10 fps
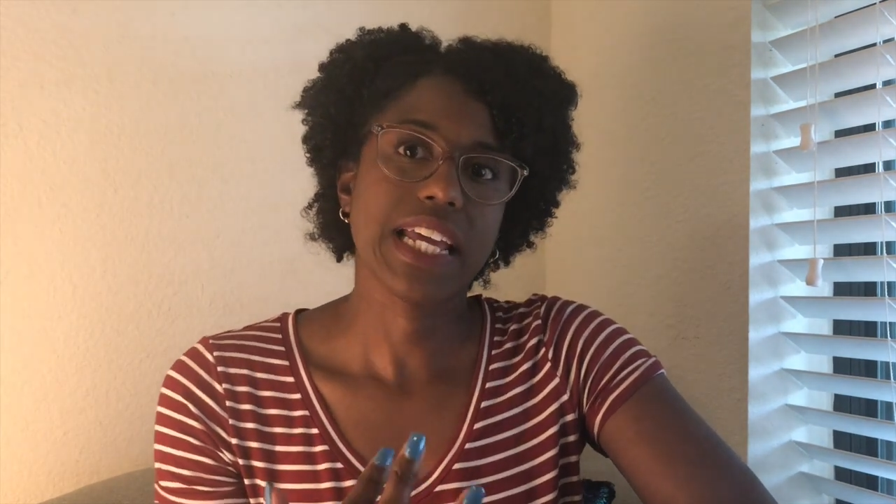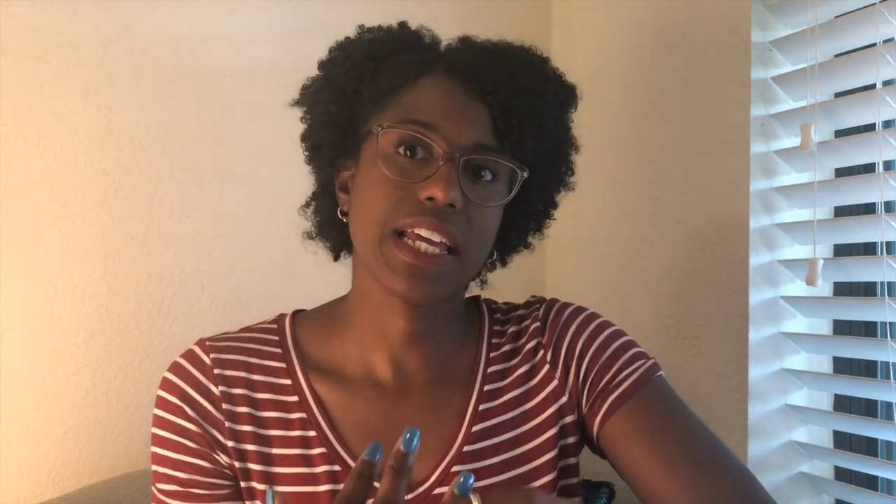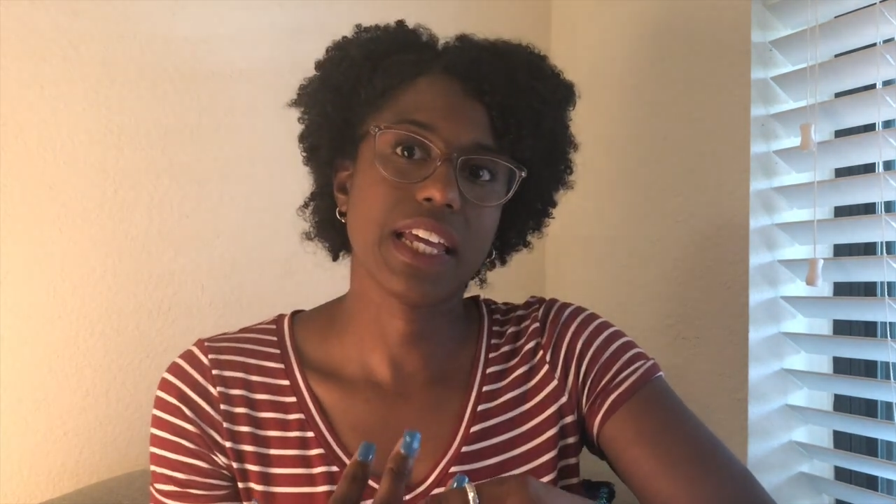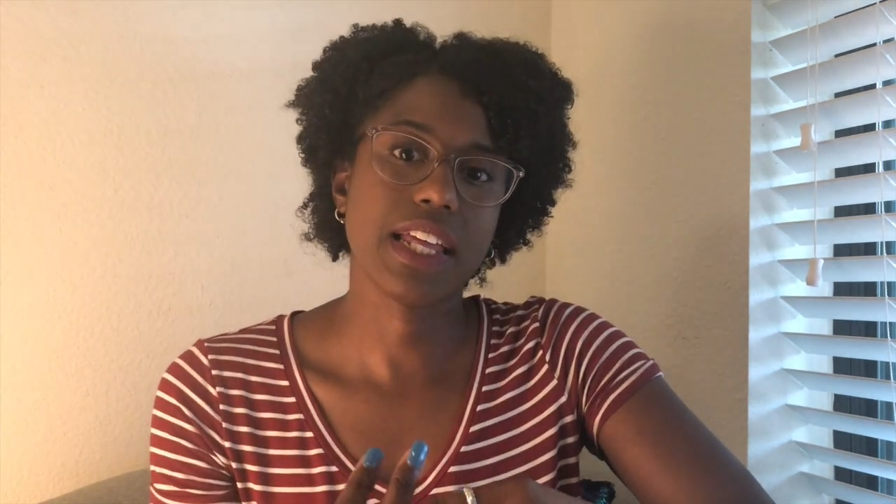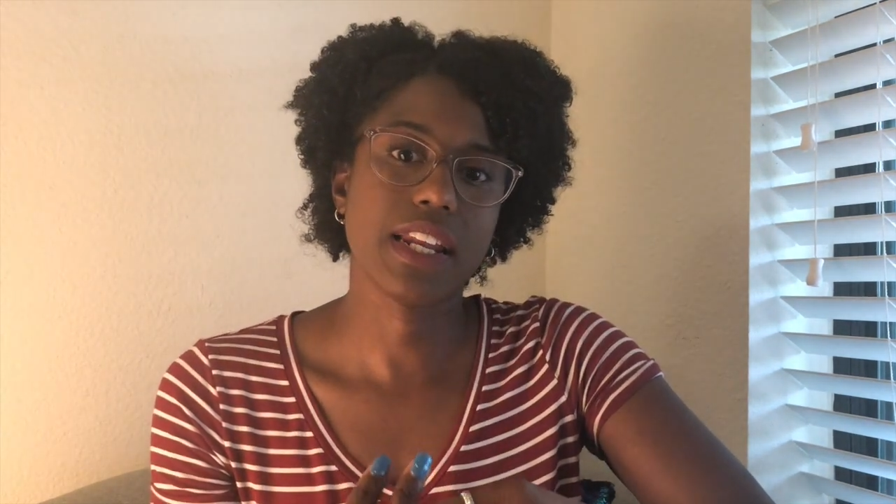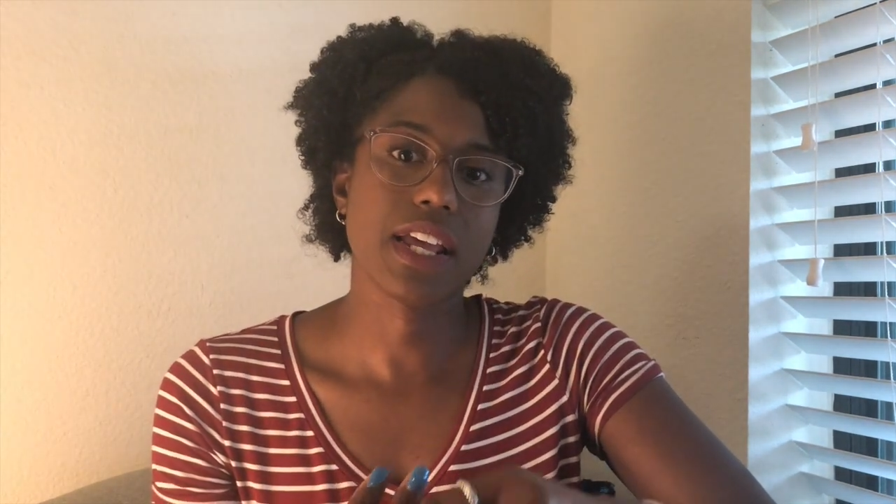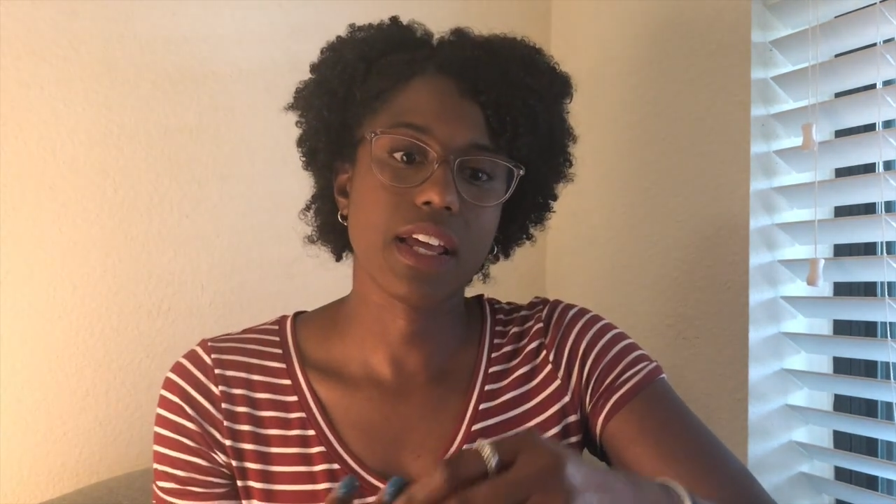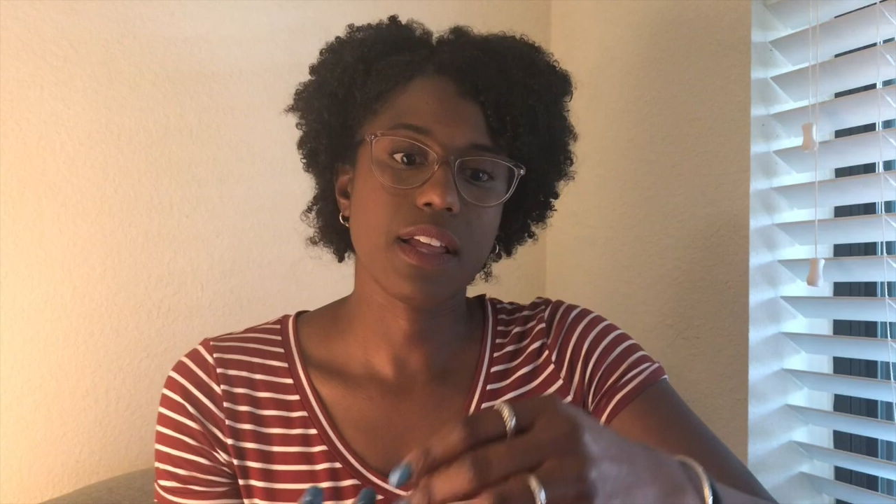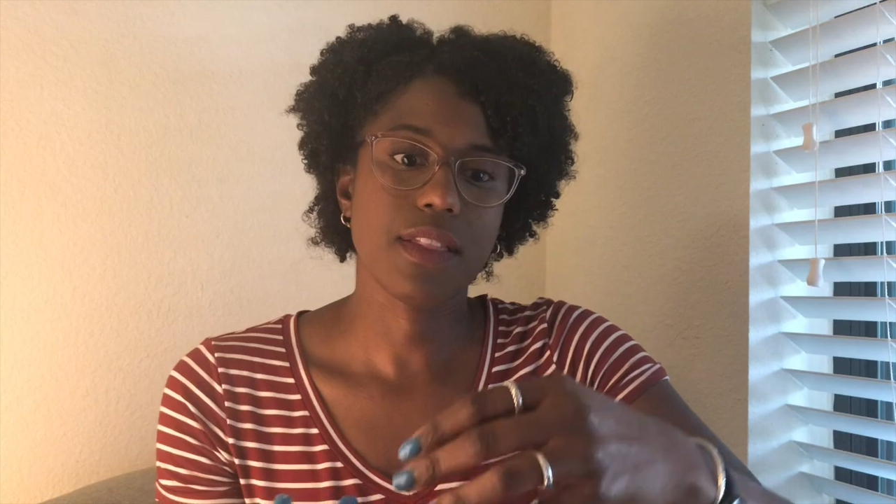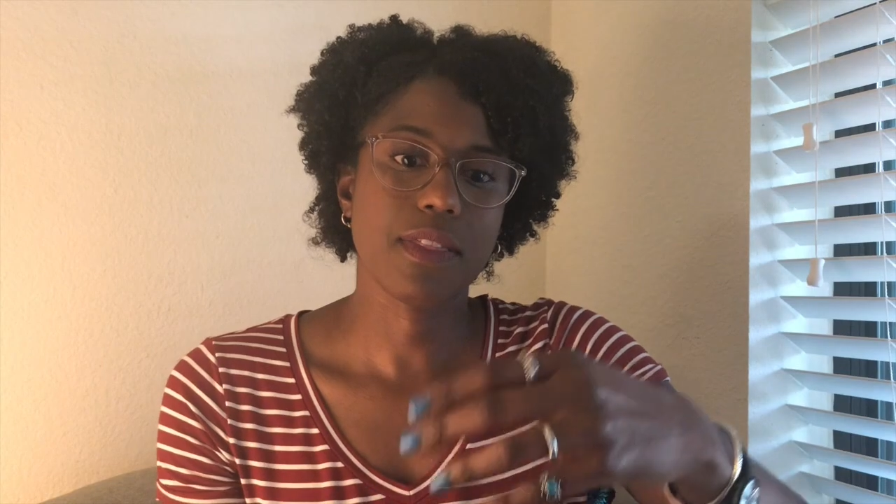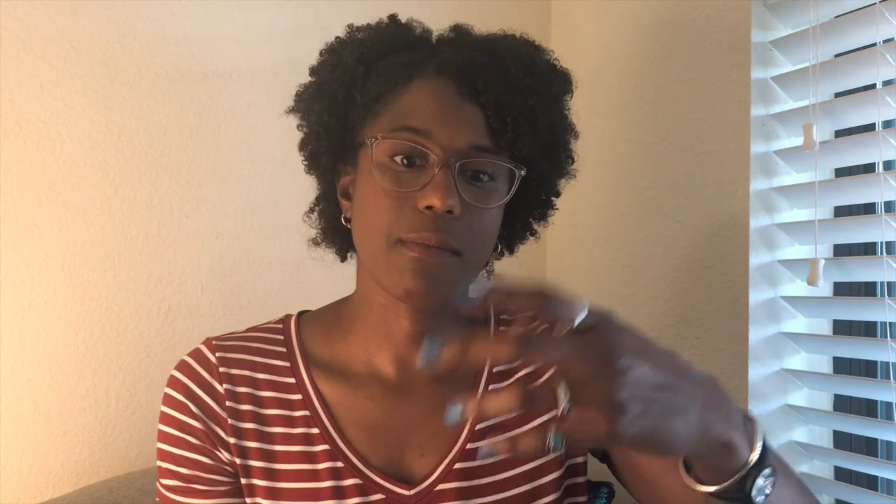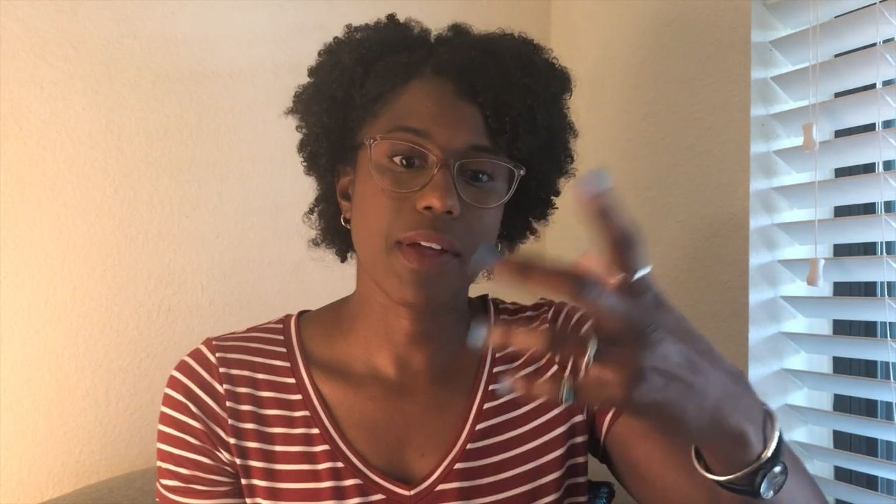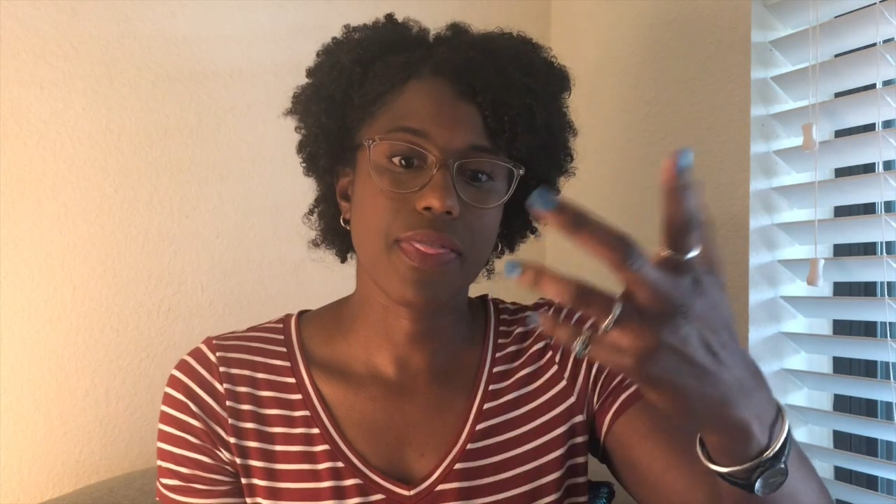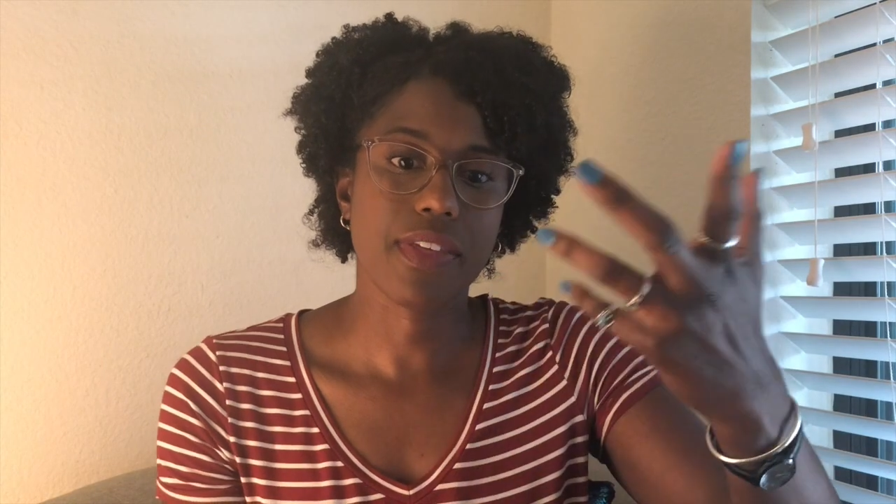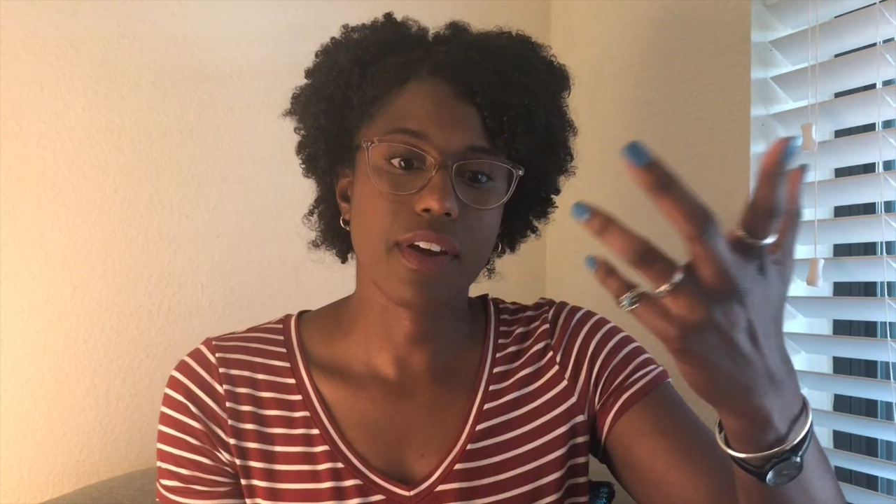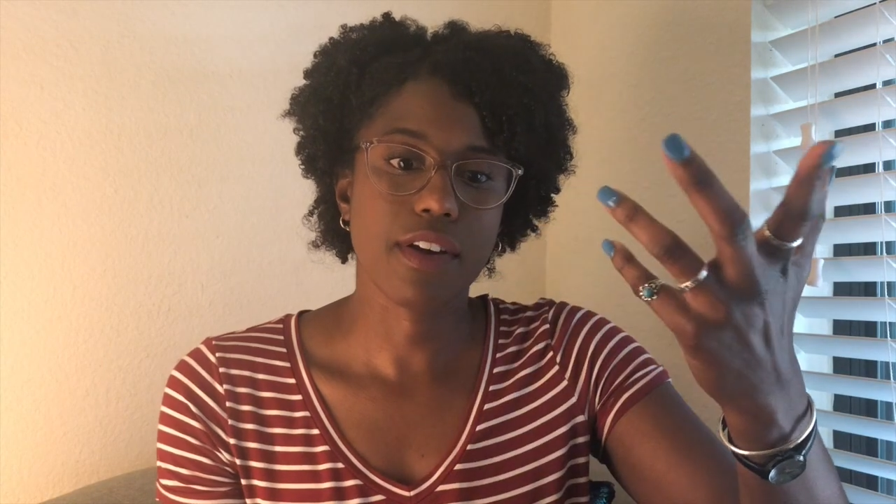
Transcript: in the month